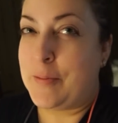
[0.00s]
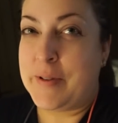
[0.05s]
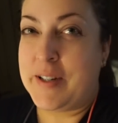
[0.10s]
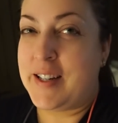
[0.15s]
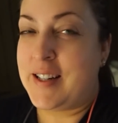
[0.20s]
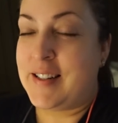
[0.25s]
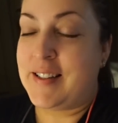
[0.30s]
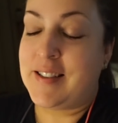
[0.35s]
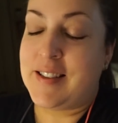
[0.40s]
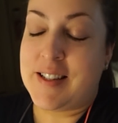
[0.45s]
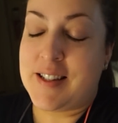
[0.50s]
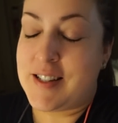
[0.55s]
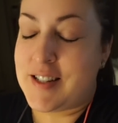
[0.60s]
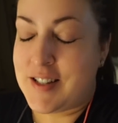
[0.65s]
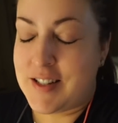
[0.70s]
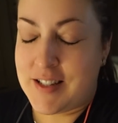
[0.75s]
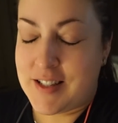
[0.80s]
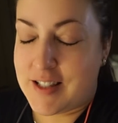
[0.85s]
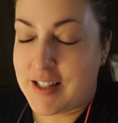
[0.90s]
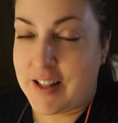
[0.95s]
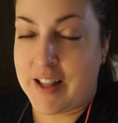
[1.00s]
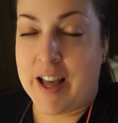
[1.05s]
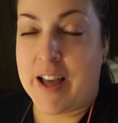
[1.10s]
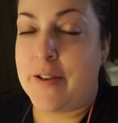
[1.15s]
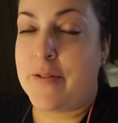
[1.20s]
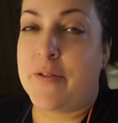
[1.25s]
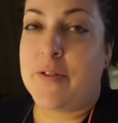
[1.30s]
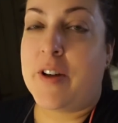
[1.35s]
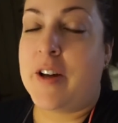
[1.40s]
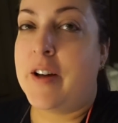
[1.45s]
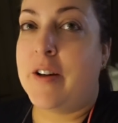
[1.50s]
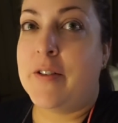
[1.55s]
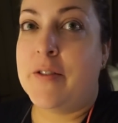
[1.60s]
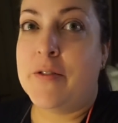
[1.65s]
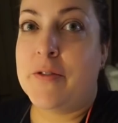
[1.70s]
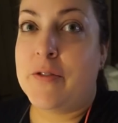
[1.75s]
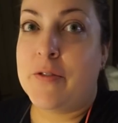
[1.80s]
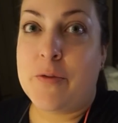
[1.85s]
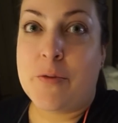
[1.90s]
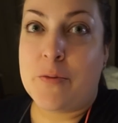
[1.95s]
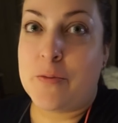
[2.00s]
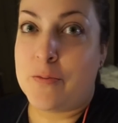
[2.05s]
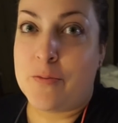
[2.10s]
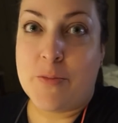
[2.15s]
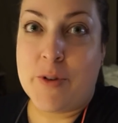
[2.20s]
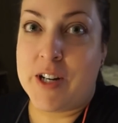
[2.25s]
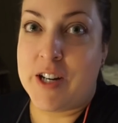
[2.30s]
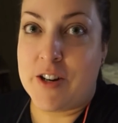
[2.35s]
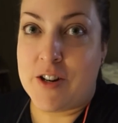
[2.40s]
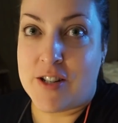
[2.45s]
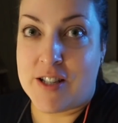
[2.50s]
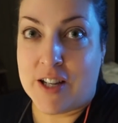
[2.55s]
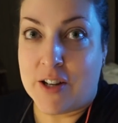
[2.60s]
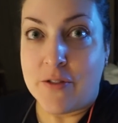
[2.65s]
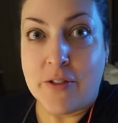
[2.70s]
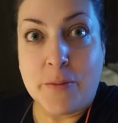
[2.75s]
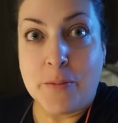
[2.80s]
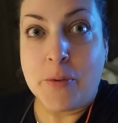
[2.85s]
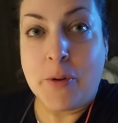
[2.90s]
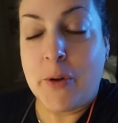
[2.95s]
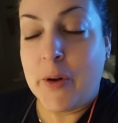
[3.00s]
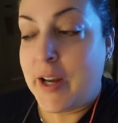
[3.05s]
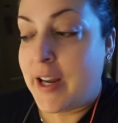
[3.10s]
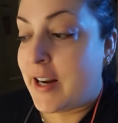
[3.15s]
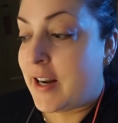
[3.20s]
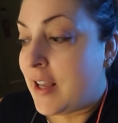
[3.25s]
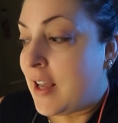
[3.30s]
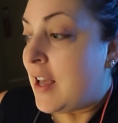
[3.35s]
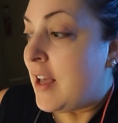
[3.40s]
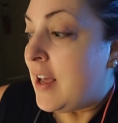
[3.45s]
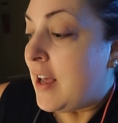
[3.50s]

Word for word: but that's just the life of when you're self-employed.